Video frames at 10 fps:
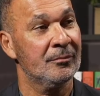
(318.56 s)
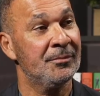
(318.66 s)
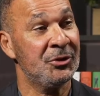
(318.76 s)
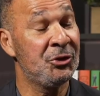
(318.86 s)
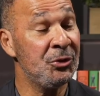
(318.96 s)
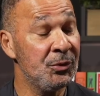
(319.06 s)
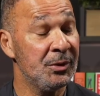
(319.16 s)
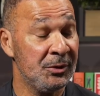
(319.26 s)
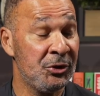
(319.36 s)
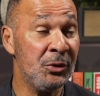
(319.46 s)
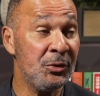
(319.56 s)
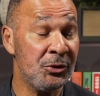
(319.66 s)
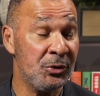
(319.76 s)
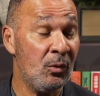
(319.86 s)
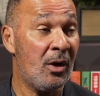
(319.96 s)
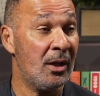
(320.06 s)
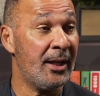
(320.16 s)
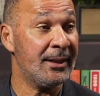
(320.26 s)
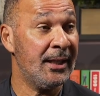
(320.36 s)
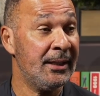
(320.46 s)
But you are
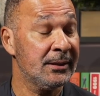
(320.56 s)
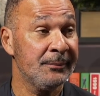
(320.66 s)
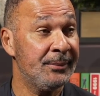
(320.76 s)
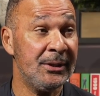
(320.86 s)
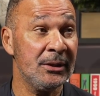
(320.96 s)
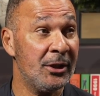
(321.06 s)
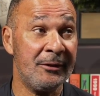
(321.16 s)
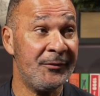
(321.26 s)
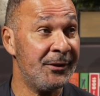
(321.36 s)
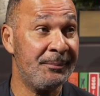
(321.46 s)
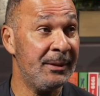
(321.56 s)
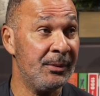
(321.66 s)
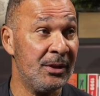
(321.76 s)
like that. But a lot of other people are